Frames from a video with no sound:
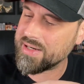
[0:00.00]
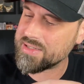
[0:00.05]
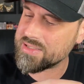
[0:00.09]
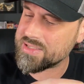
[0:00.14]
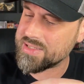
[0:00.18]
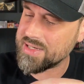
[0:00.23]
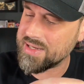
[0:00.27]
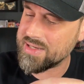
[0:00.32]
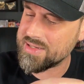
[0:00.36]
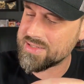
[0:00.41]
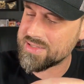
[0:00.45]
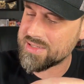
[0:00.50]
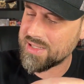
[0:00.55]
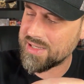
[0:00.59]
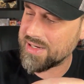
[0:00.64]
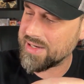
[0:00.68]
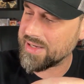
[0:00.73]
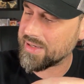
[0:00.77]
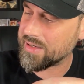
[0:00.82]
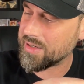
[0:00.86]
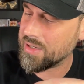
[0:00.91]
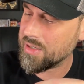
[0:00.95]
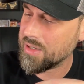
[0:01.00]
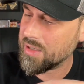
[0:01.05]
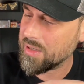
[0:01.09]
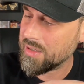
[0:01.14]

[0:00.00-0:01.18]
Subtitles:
It says, like,